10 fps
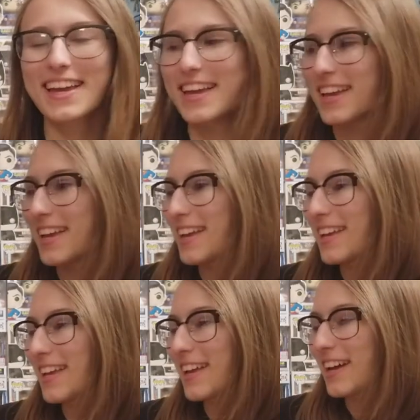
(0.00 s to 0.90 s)

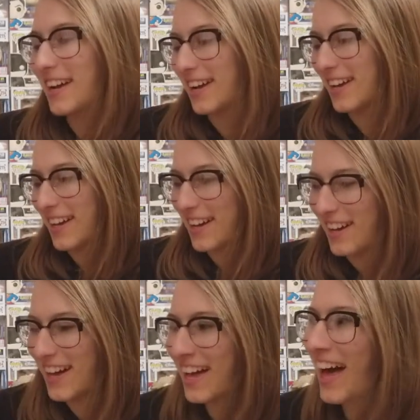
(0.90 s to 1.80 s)

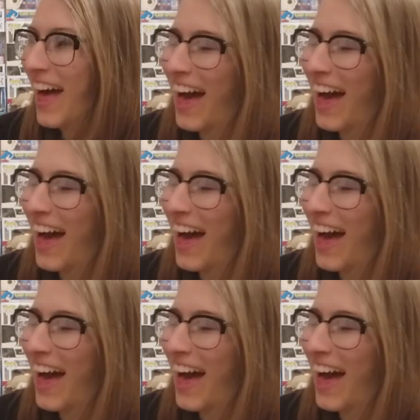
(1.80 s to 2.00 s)
This person isn't speaking.